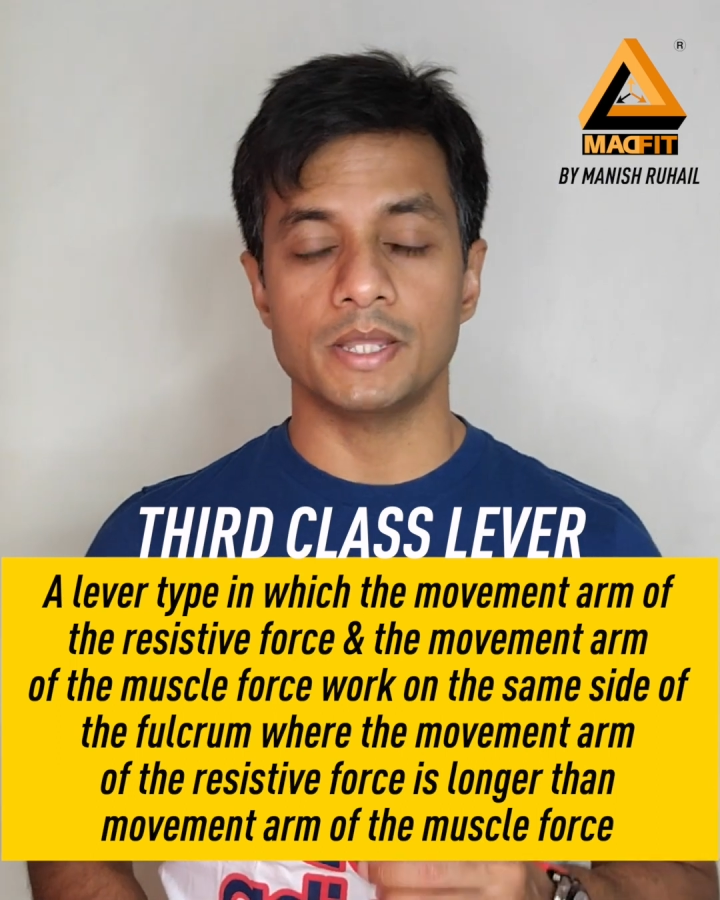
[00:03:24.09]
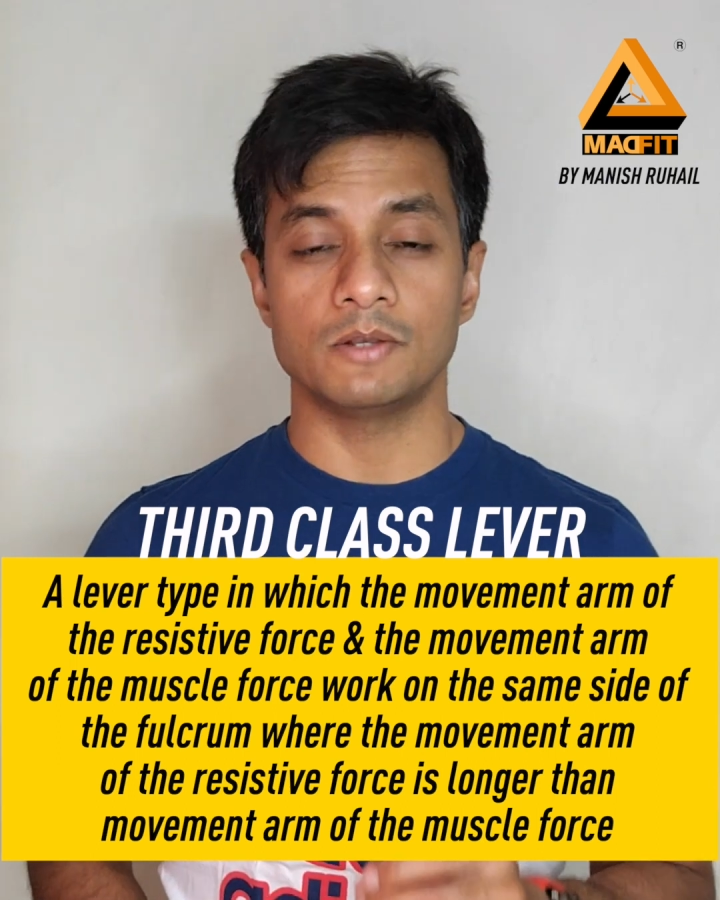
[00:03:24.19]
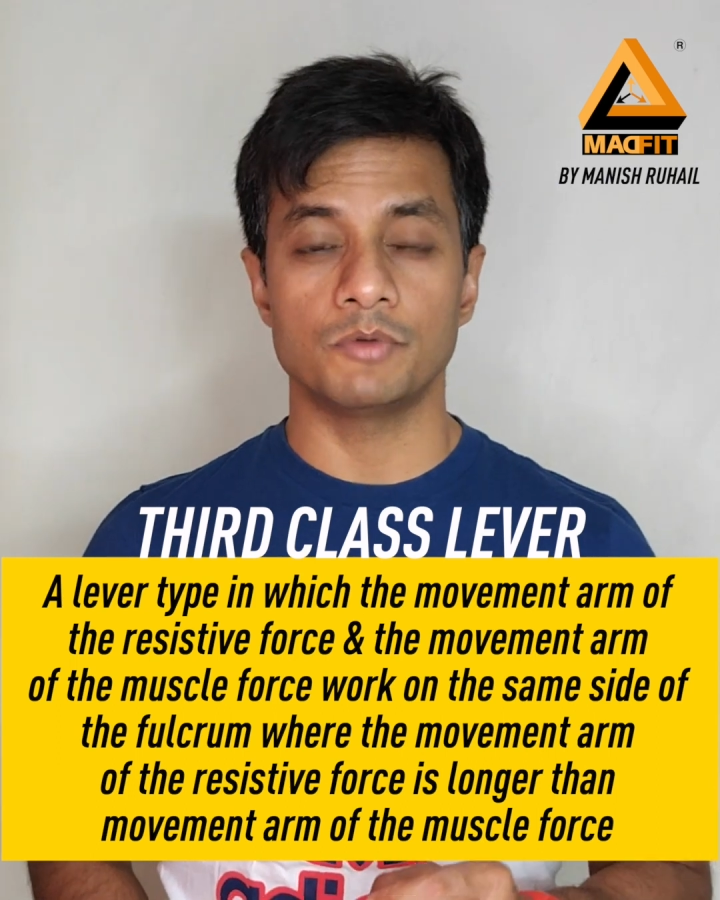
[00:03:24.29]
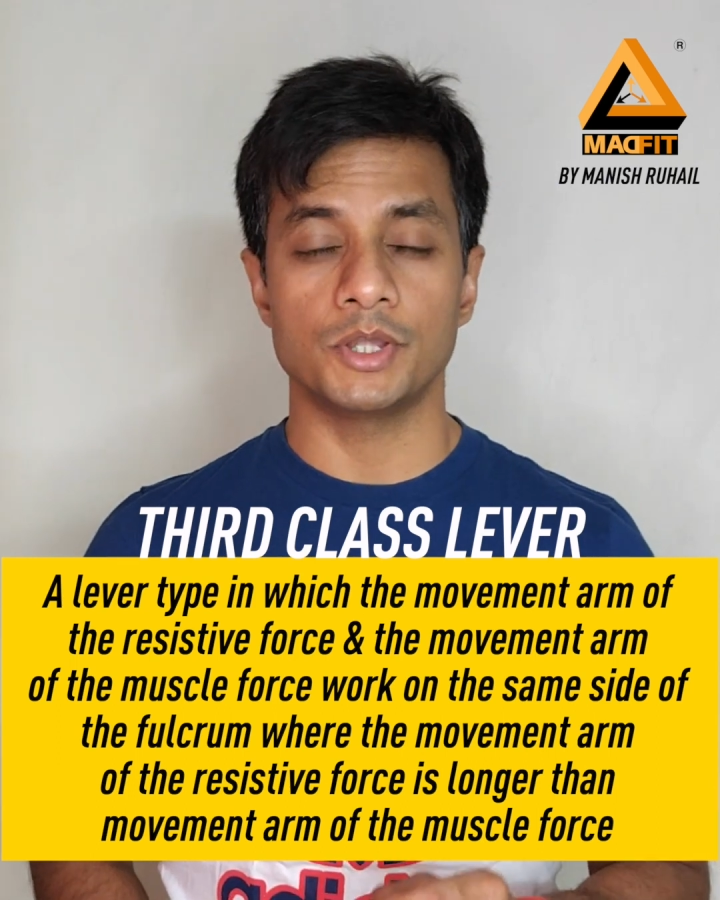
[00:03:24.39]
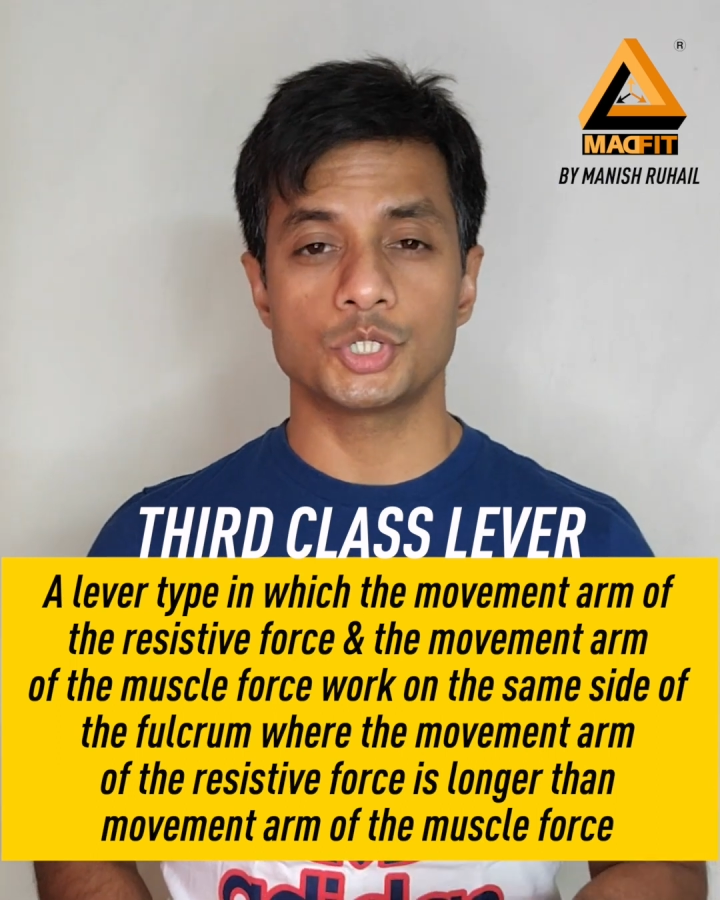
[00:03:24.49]

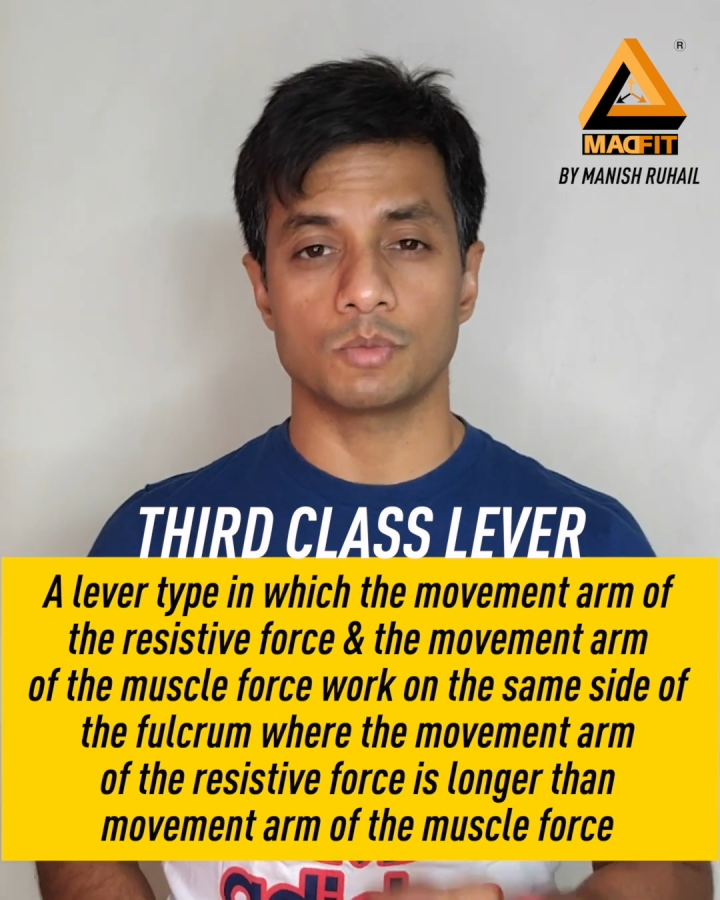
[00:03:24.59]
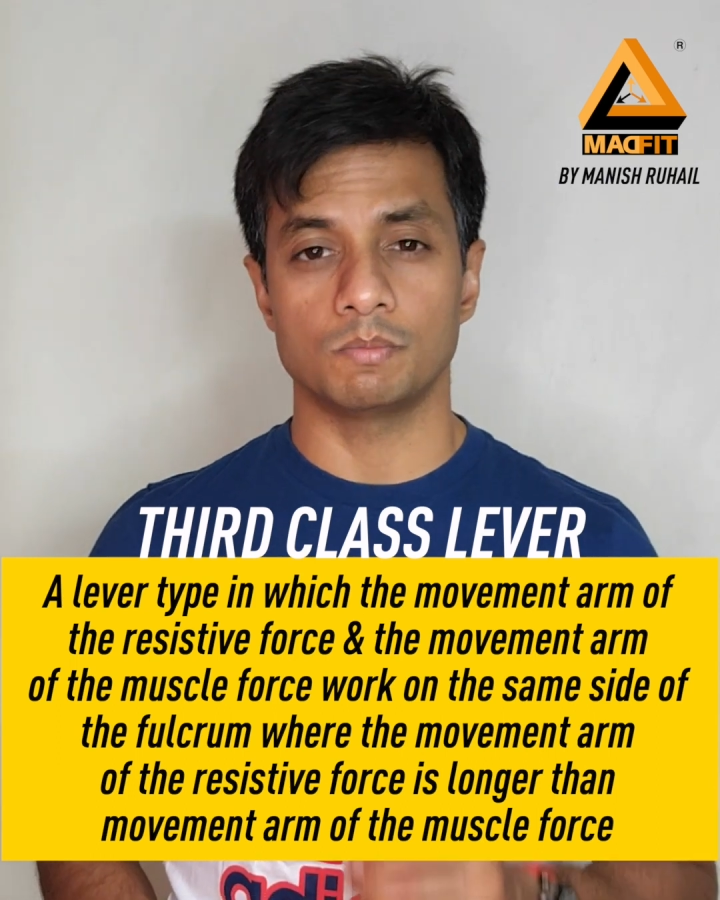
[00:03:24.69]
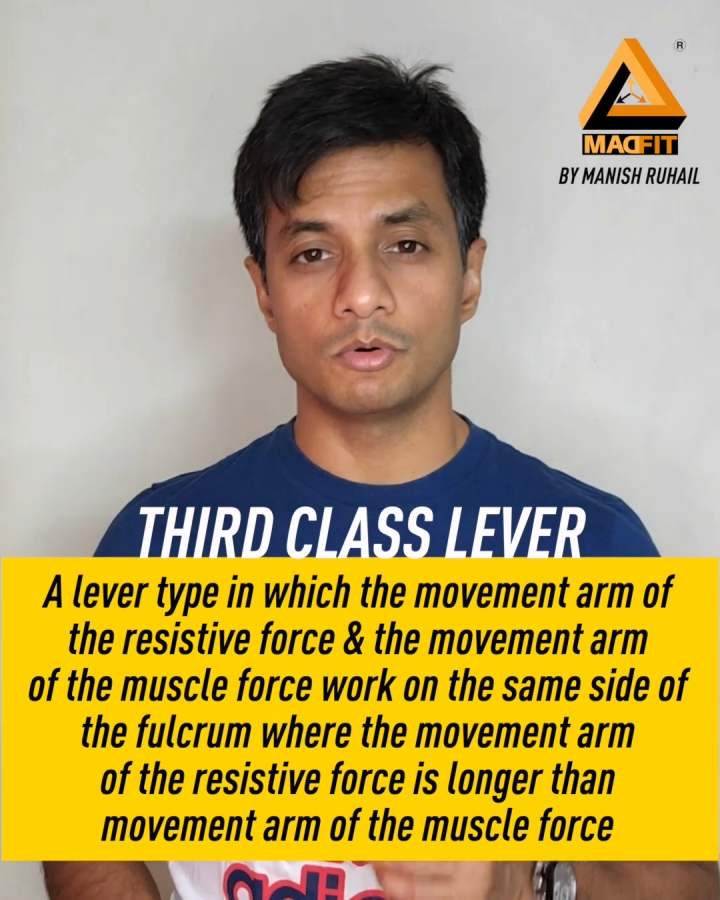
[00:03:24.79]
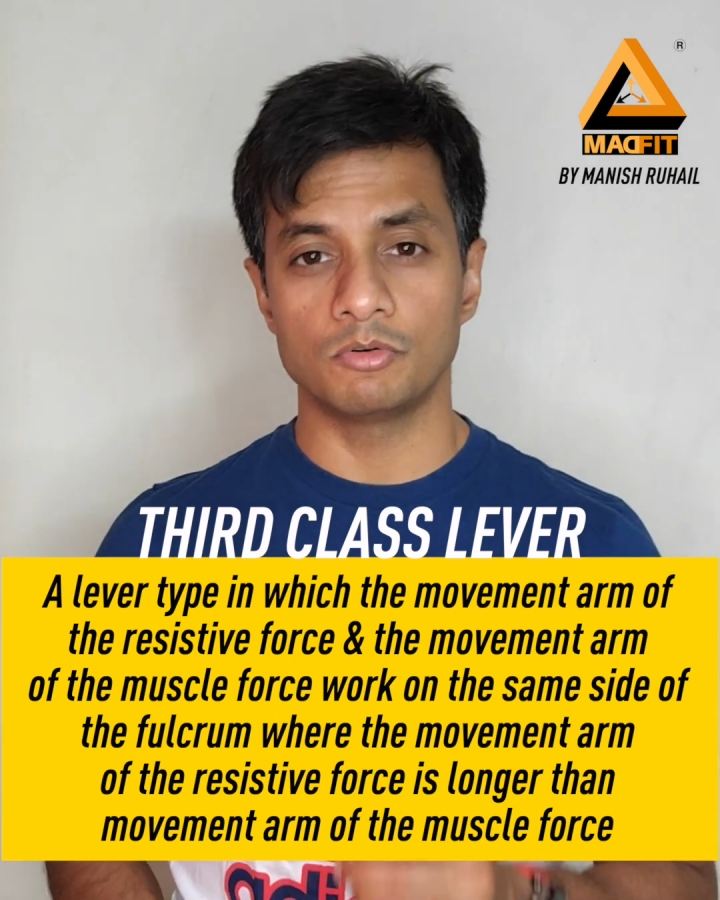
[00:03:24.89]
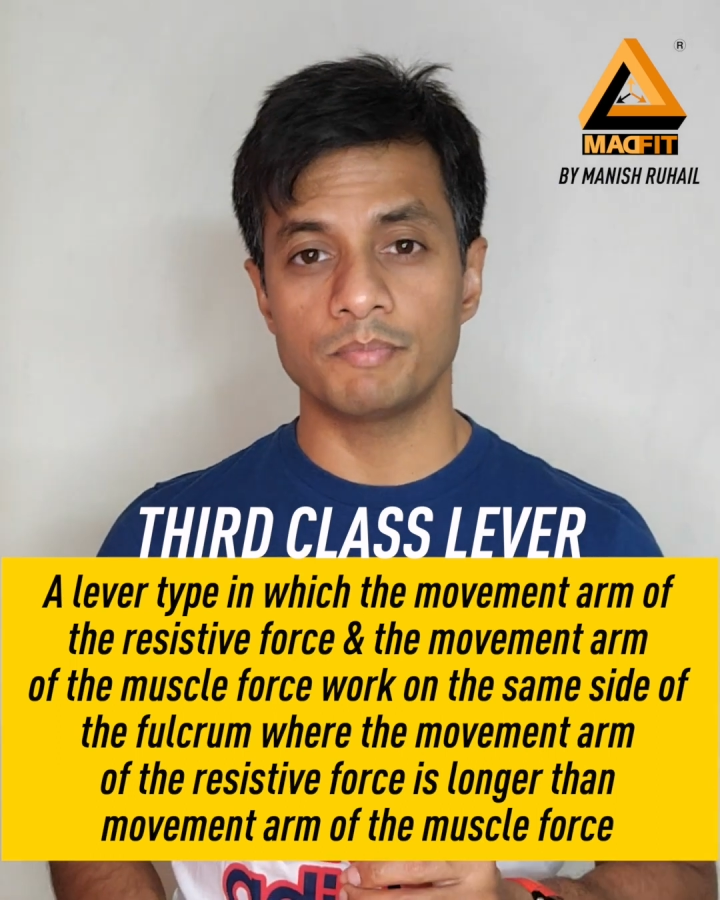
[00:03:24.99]
in which
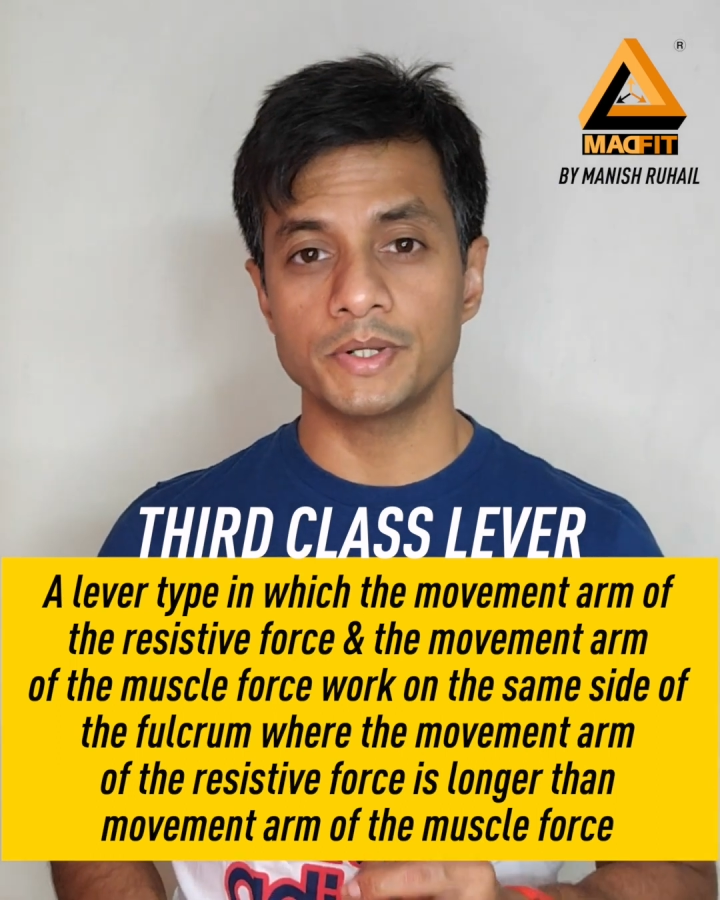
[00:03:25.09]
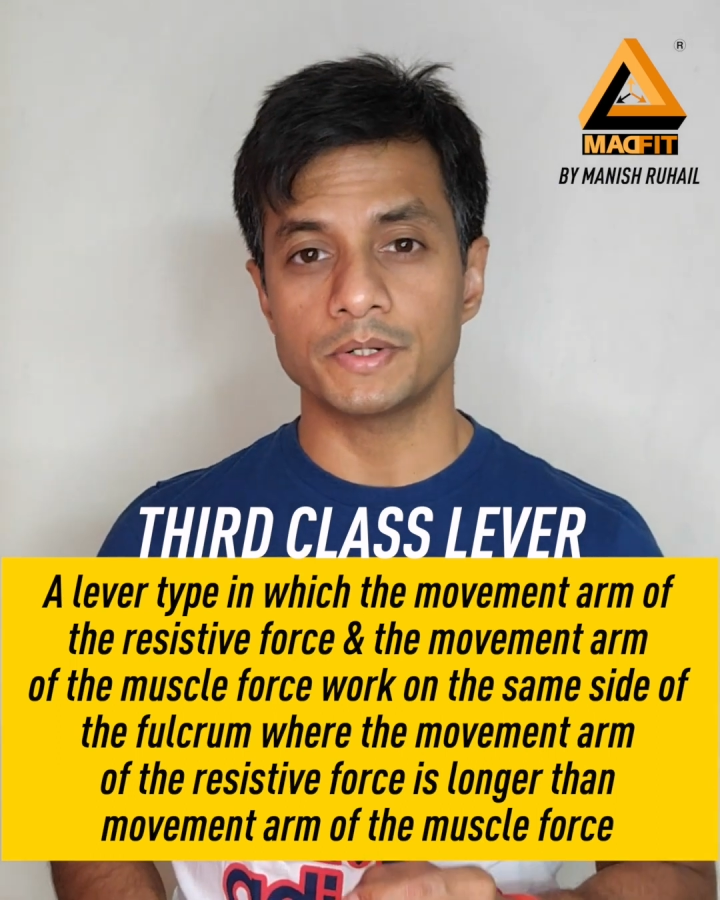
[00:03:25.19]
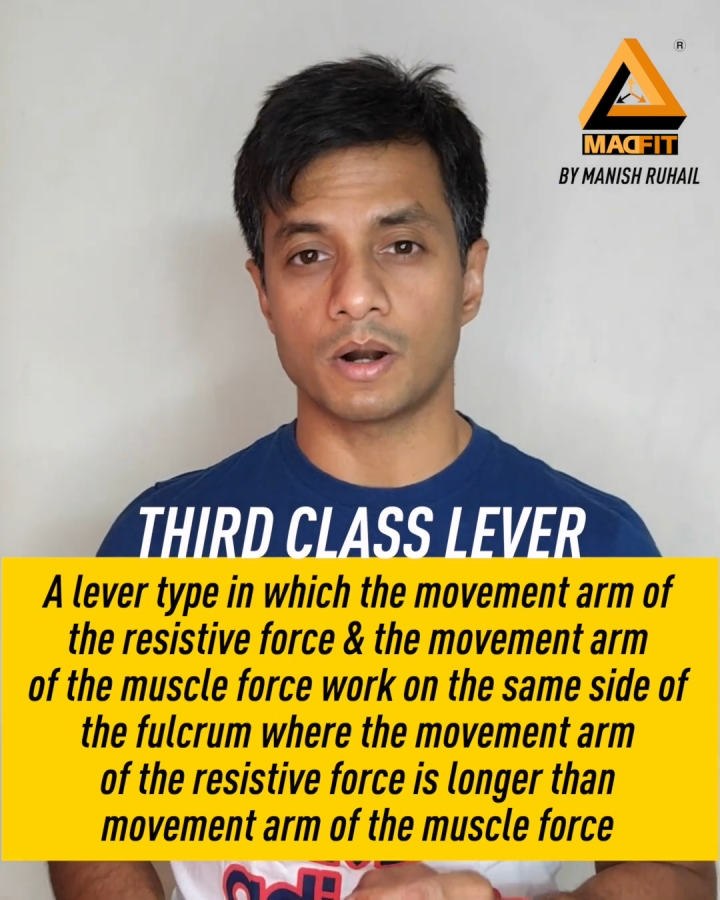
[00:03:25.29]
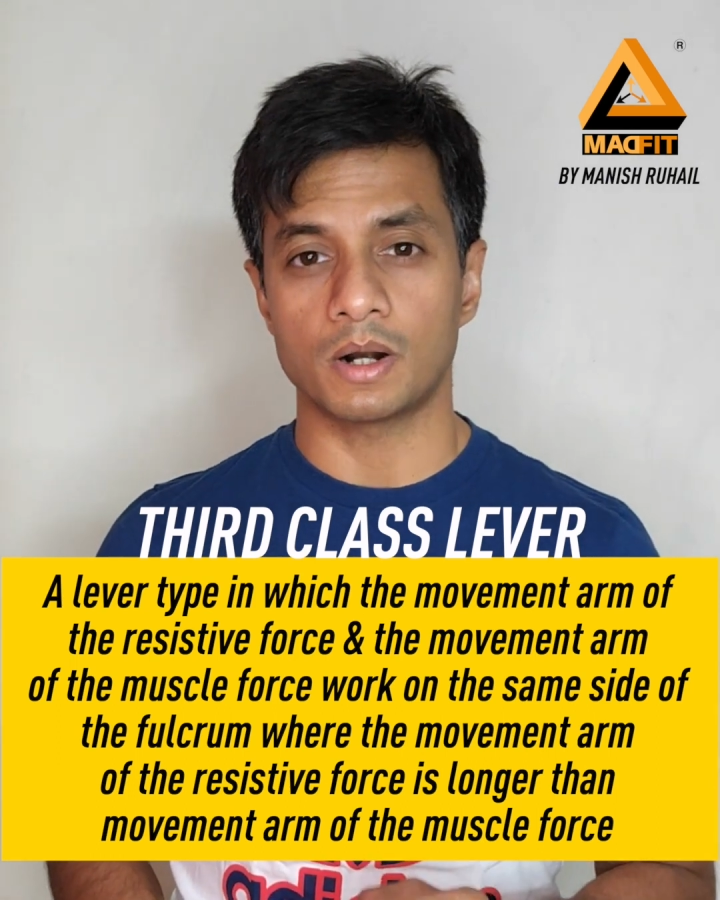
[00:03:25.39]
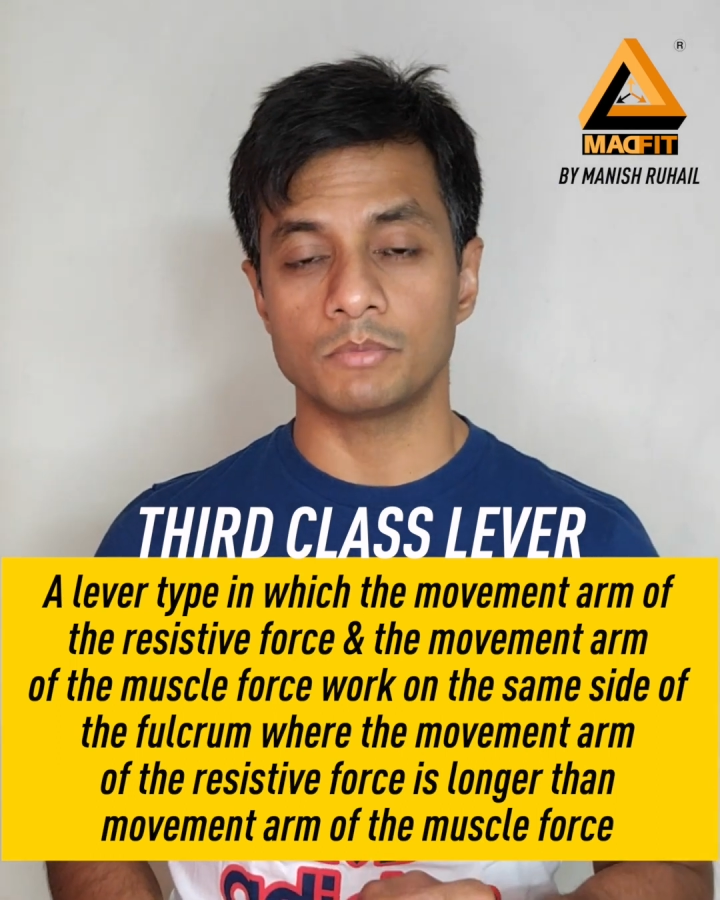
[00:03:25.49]

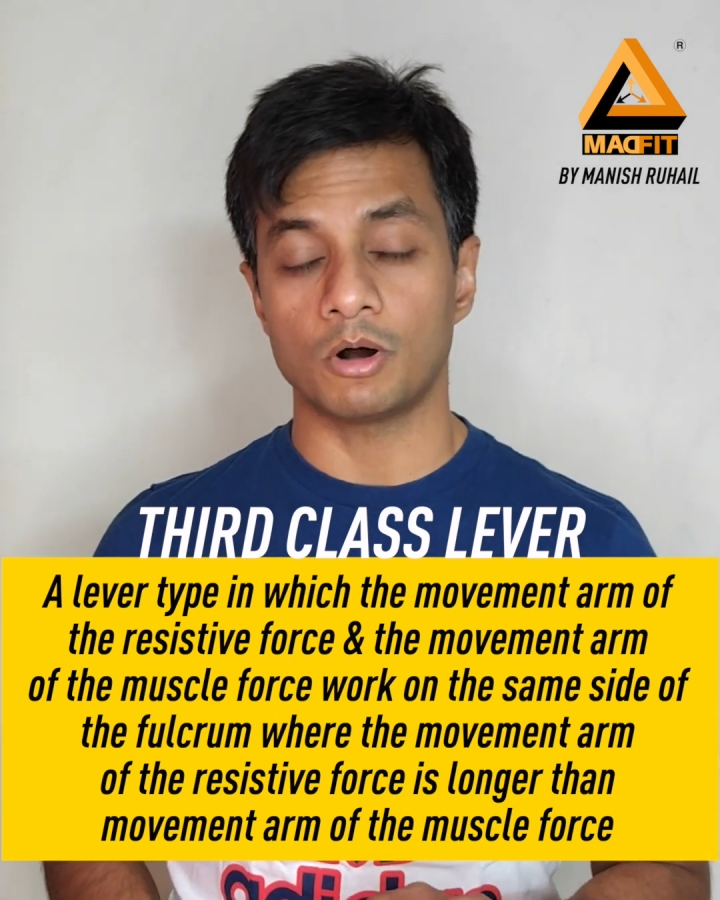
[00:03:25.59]
movement arm